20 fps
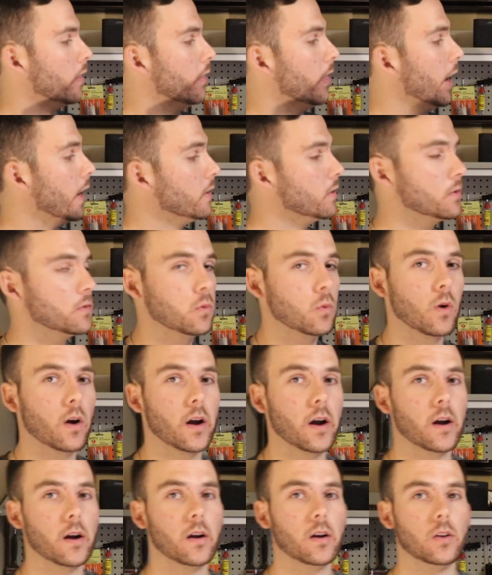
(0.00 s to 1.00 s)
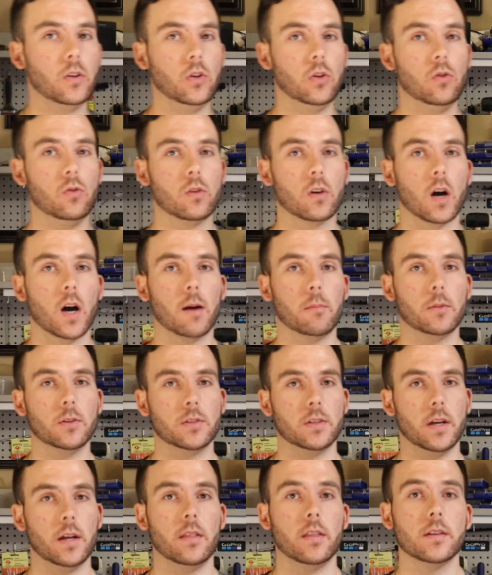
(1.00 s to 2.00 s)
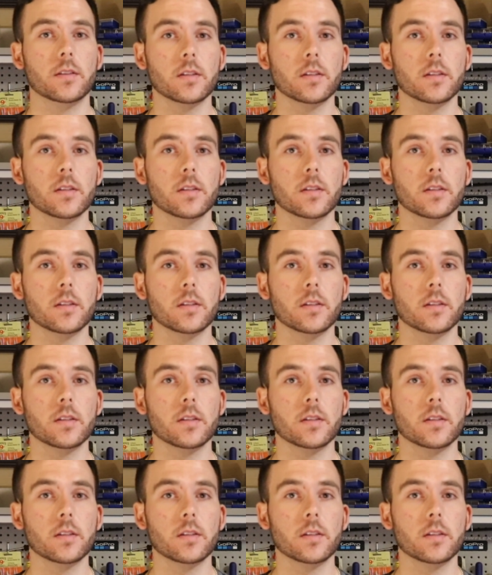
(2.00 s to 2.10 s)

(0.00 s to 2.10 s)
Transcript: That's where you compensate.